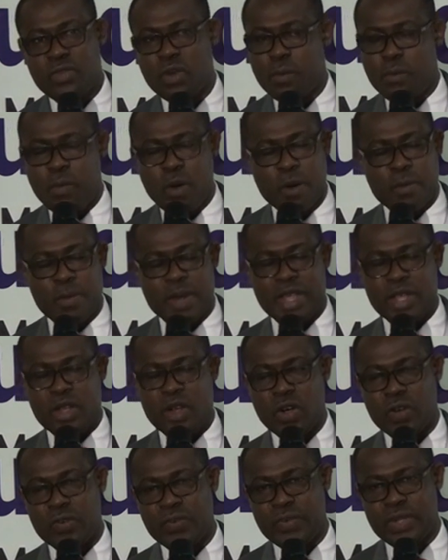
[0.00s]
for public
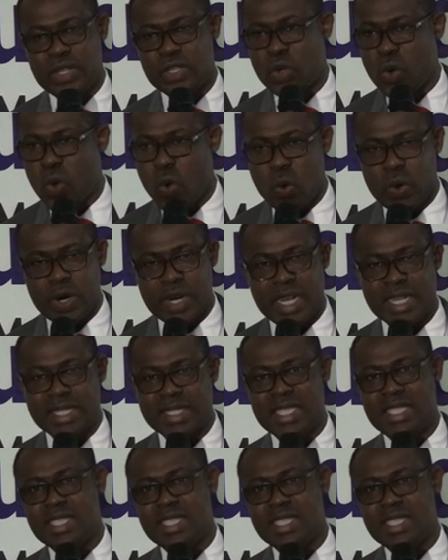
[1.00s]
office holders.